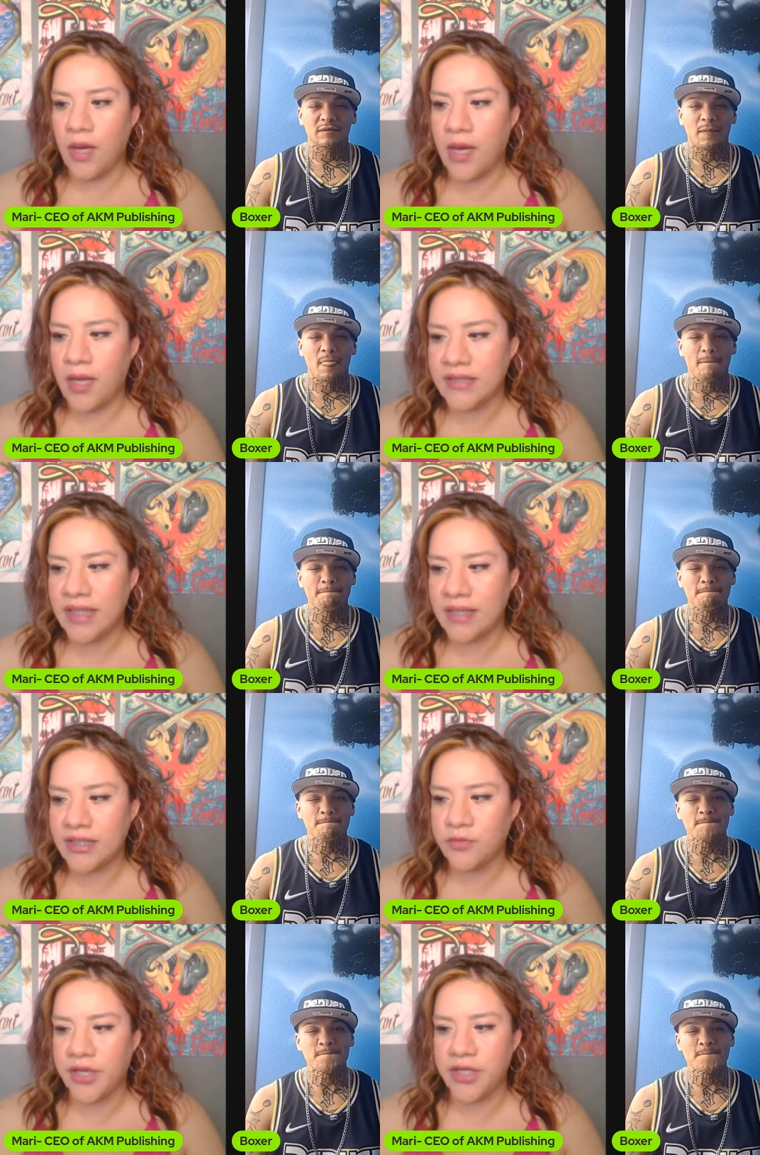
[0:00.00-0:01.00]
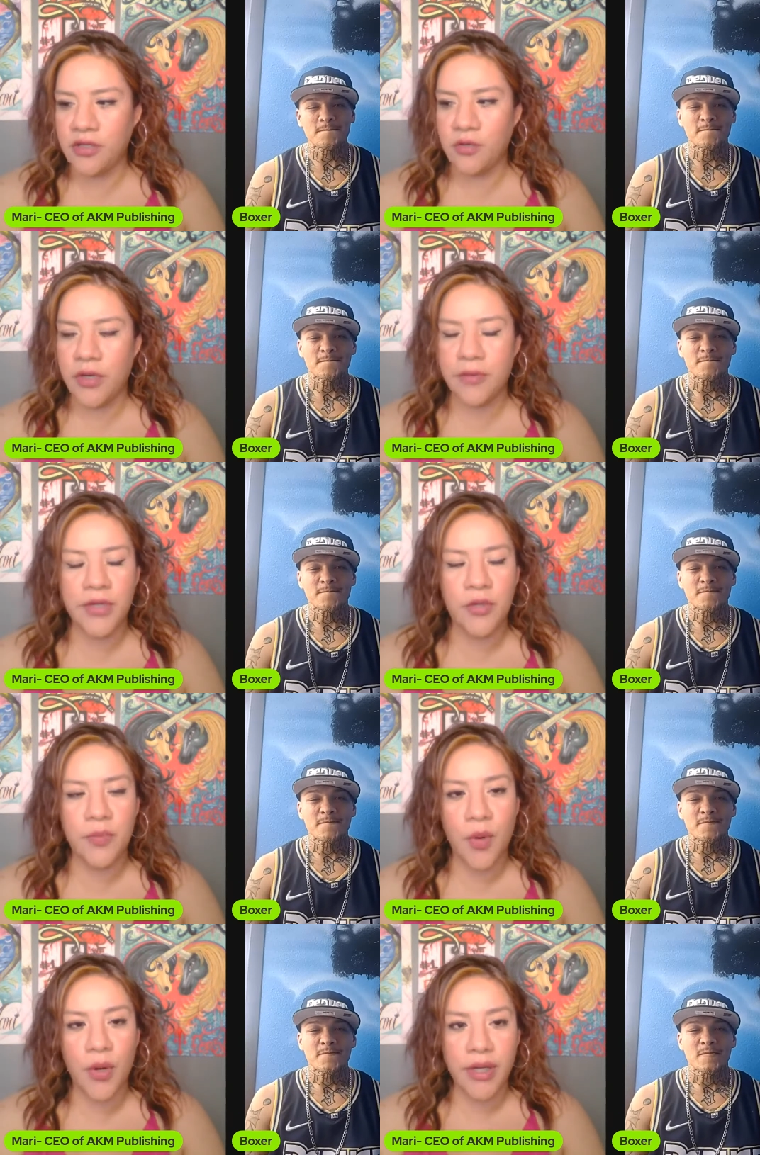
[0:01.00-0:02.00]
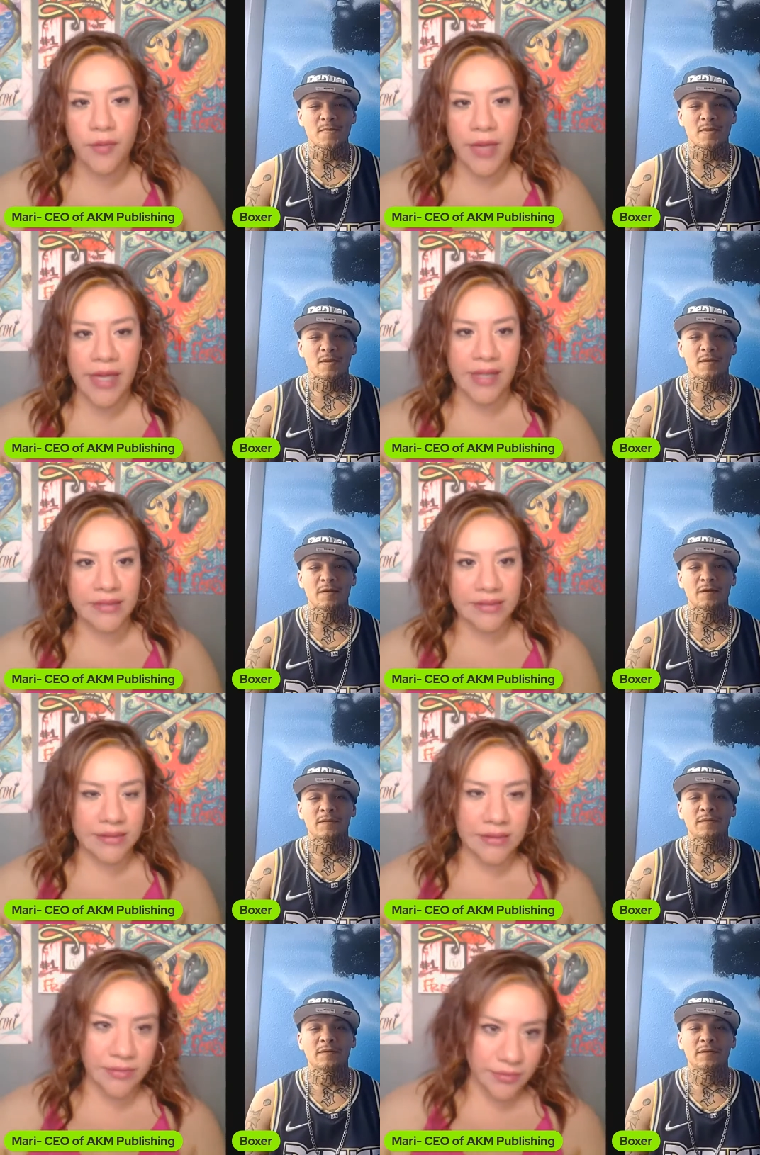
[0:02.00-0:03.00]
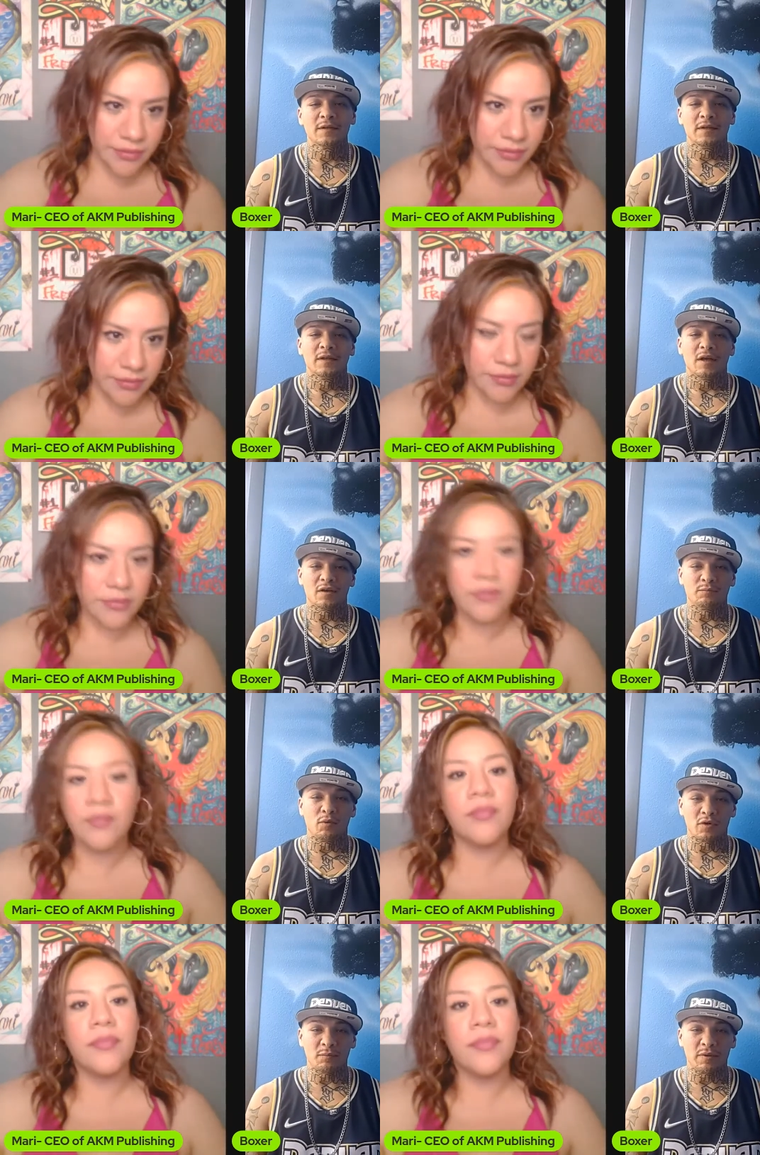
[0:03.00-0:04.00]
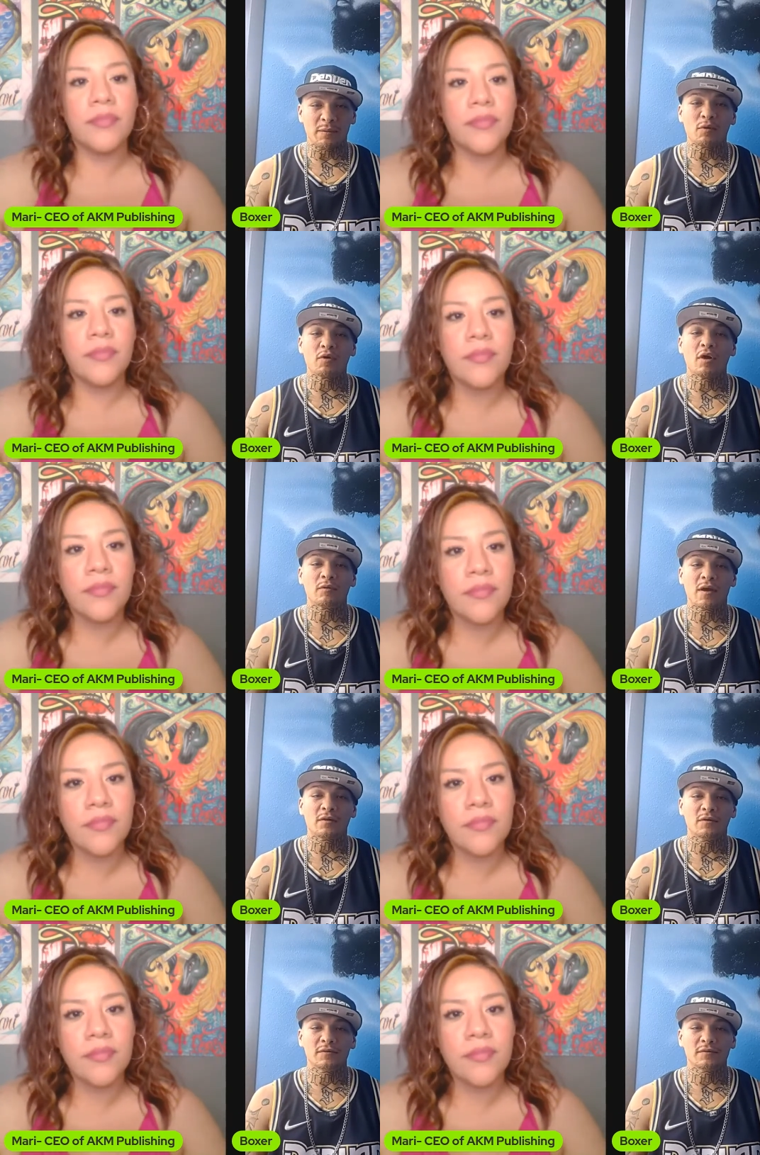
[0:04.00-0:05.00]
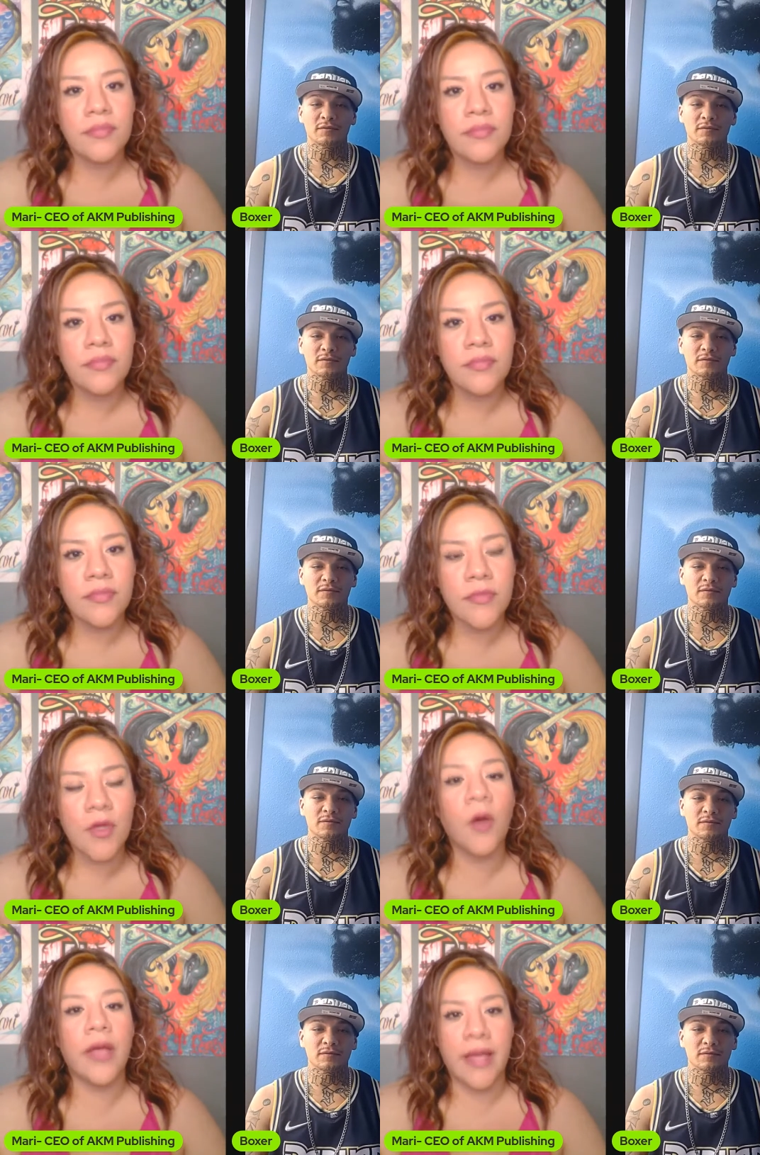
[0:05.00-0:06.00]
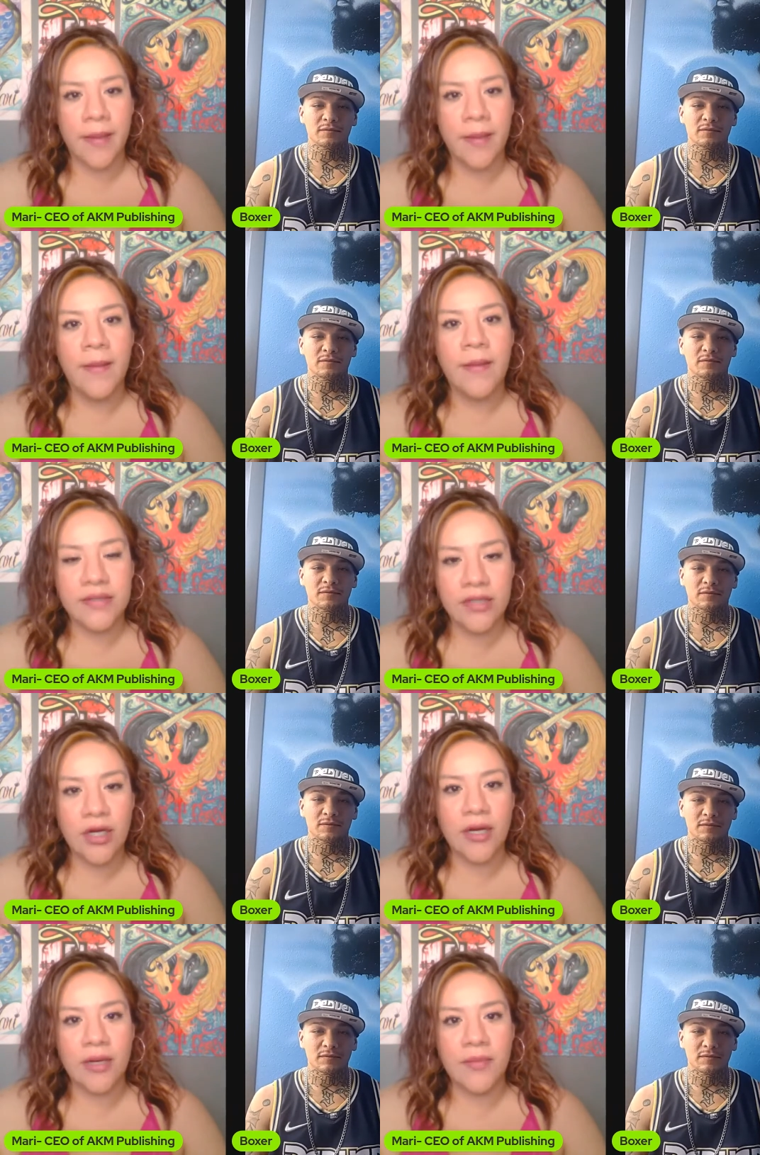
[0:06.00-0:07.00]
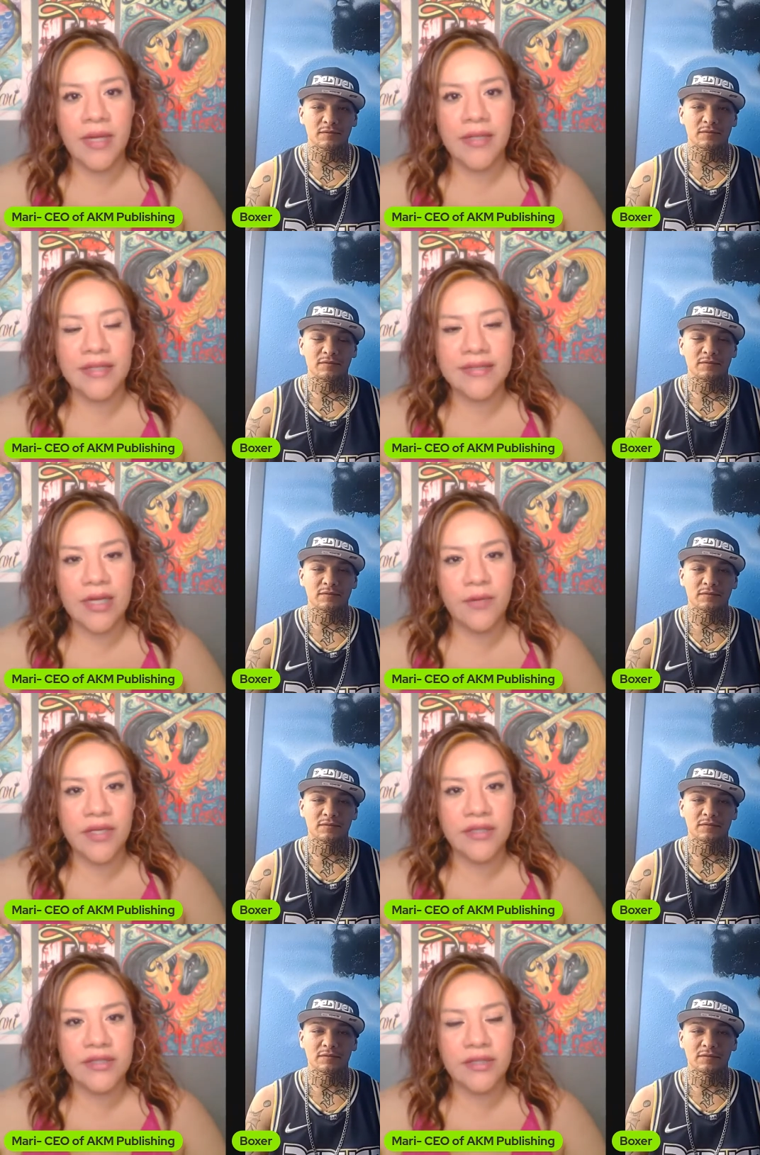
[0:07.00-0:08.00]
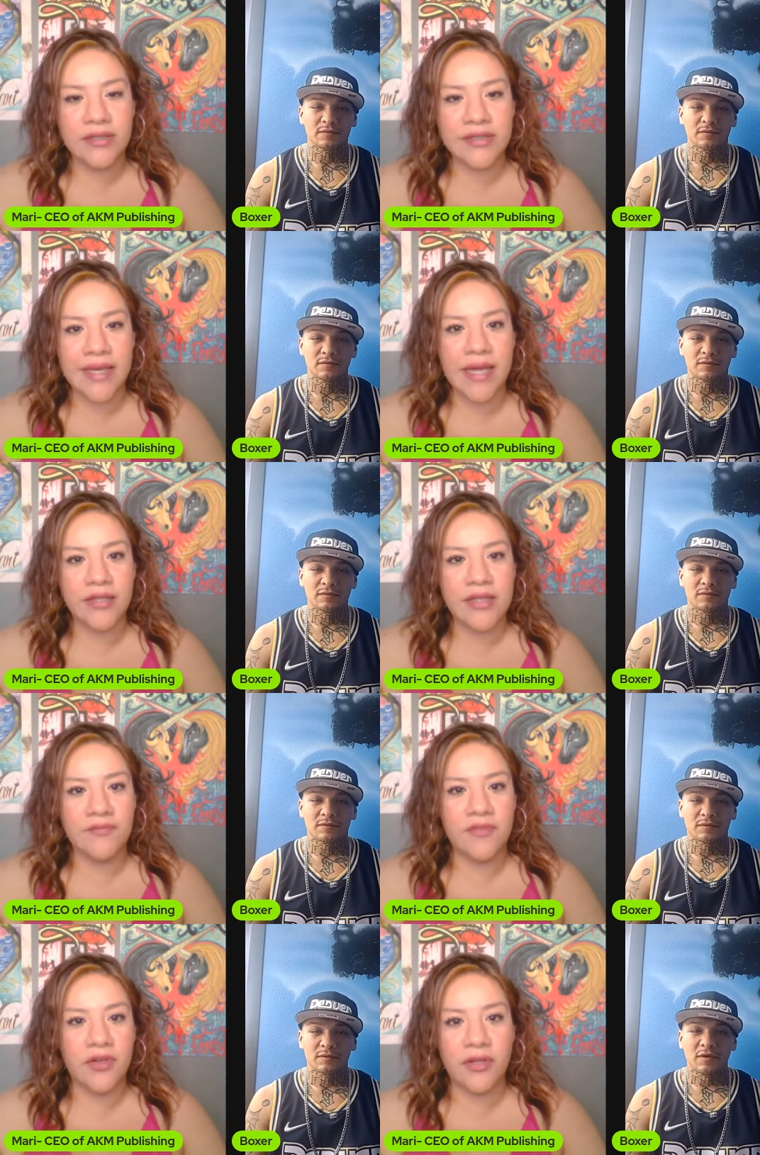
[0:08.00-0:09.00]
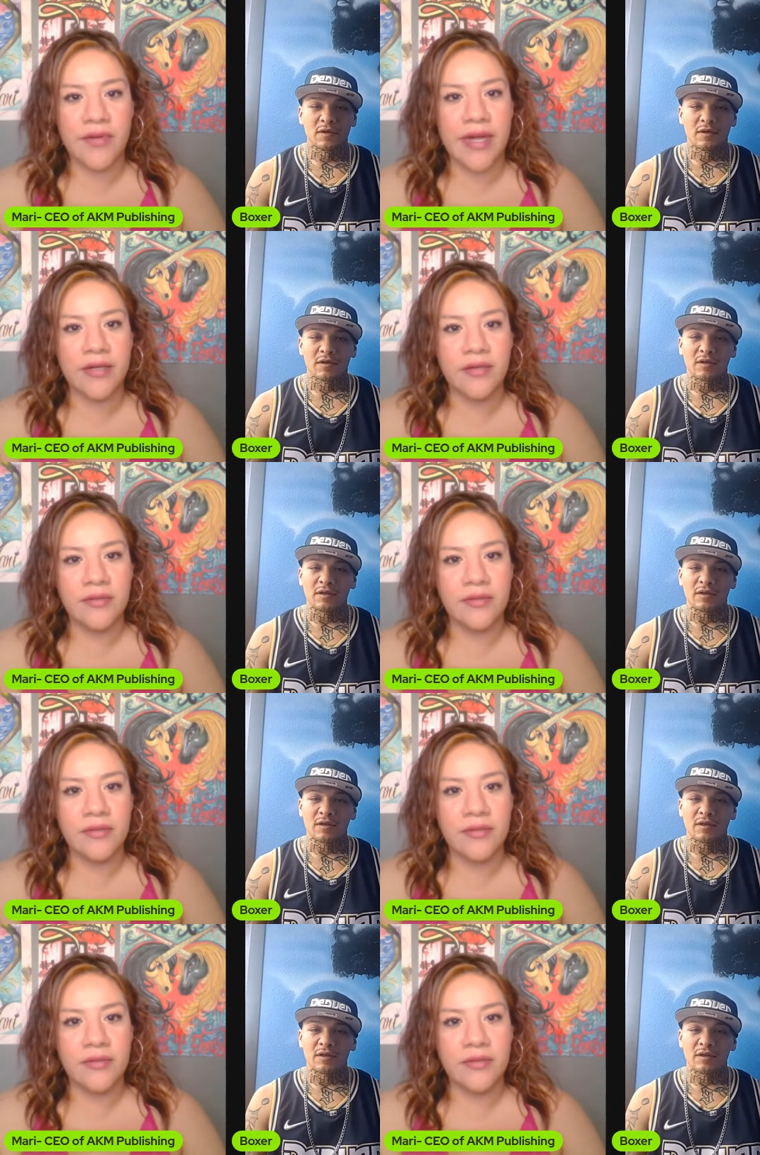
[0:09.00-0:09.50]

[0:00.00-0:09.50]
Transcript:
Speaker 1: uh, tell us where you where were you born and raised?
Speaker 2: I was born in Pueblo, Colorado.
Speaker 1: Okay. Um, and is that where you still stay at Denver, Colorado?